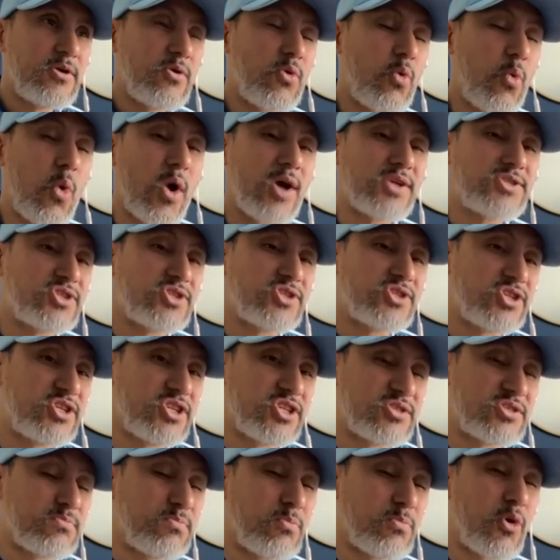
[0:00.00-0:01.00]
what
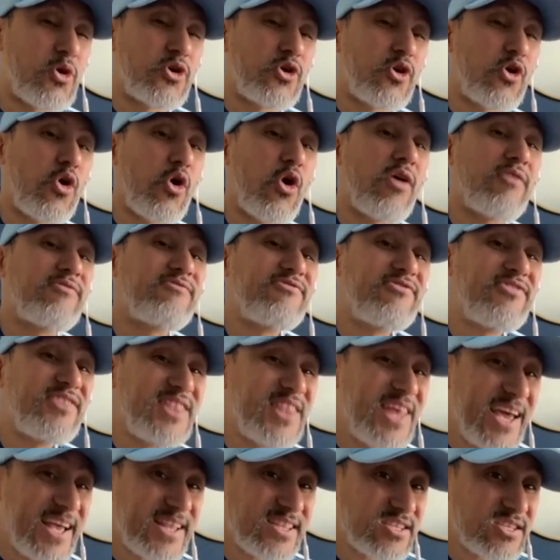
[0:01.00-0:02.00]
she's more
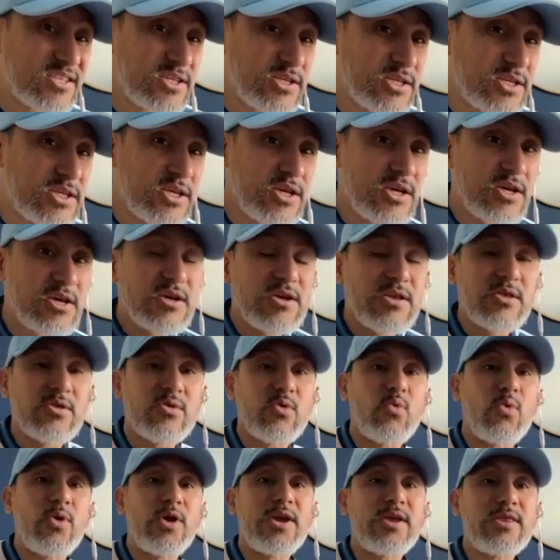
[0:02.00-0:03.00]
confident
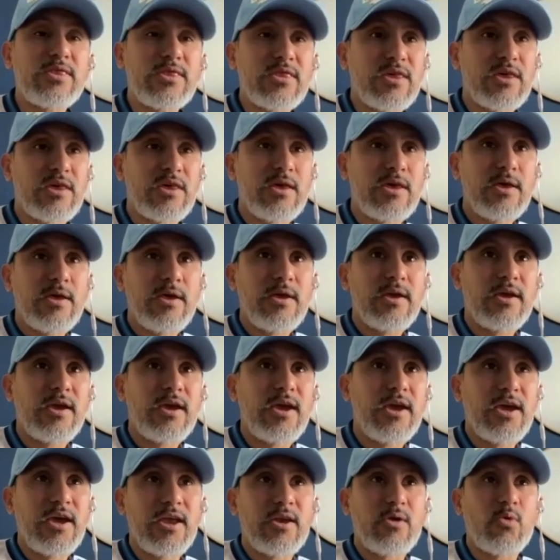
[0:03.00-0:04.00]
with,
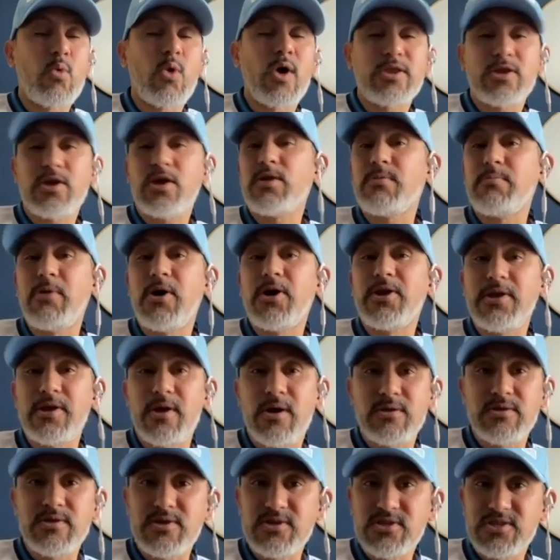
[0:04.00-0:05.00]
and what her body
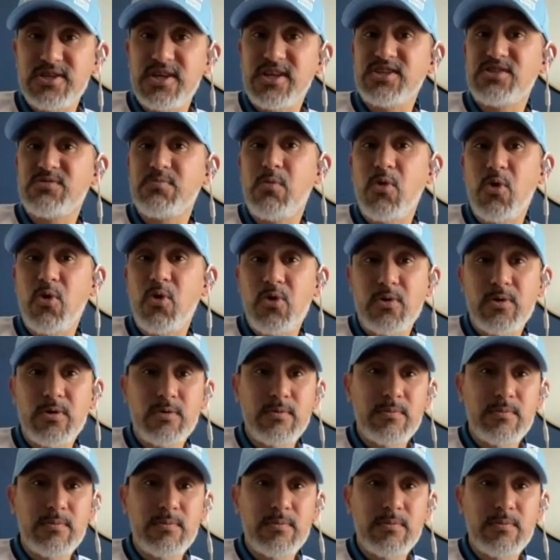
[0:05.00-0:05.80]
understands more.